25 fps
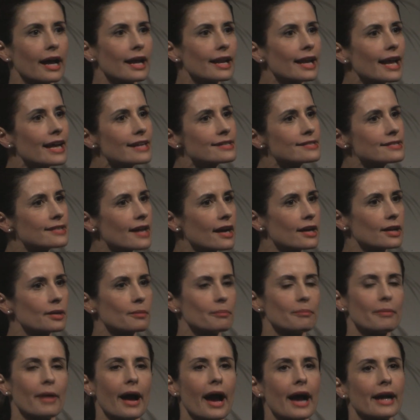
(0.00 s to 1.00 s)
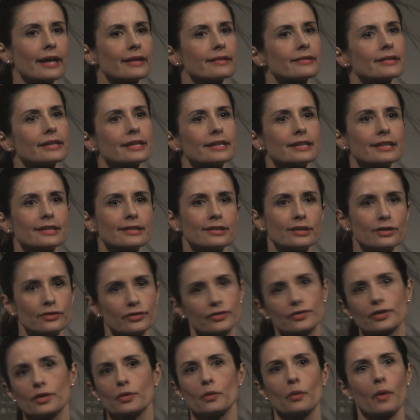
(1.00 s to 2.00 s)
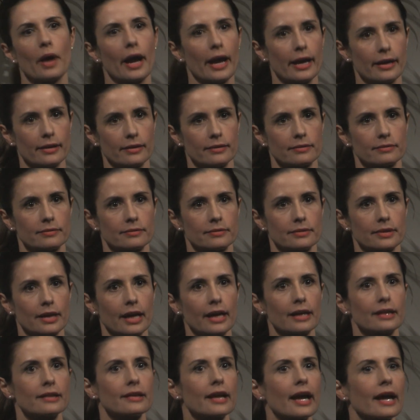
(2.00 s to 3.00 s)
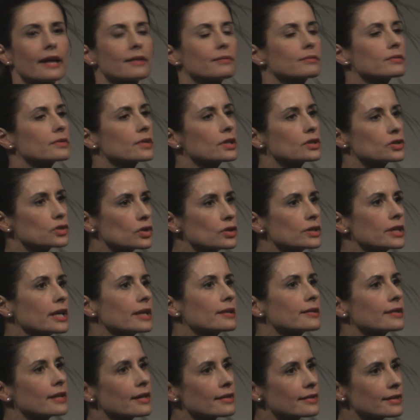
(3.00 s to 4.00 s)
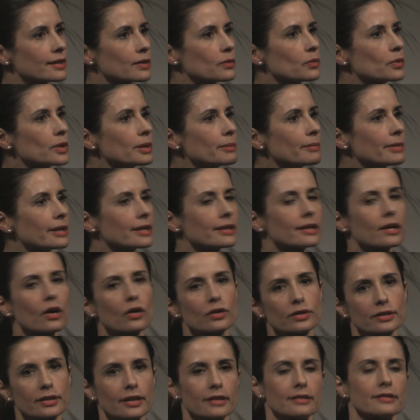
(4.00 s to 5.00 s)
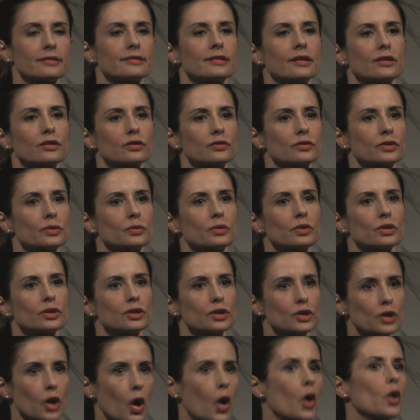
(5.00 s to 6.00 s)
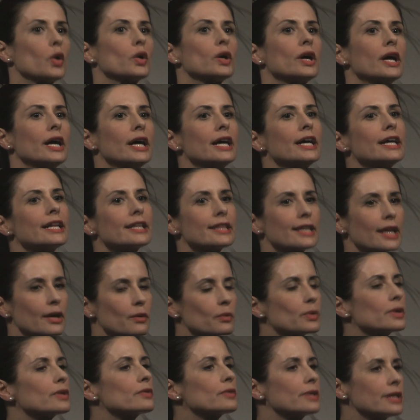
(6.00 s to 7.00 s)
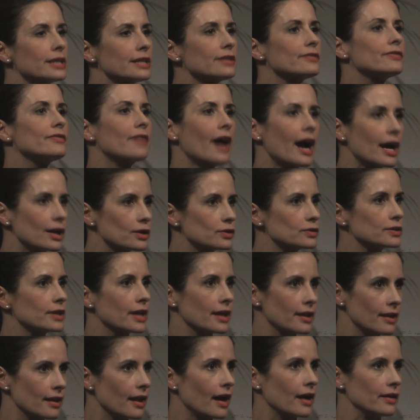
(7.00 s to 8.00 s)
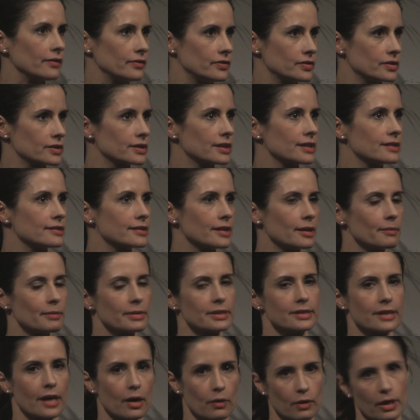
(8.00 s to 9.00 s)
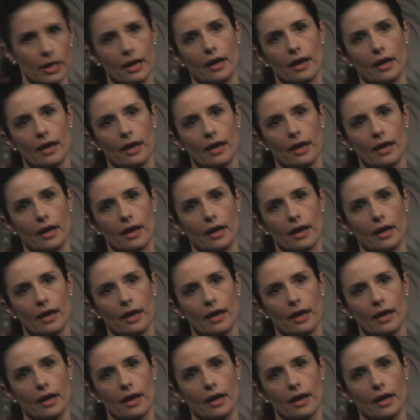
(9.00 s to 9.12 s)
let's start buying in a different way, and so that the women on the other side of the world know that we really value their lives the same as our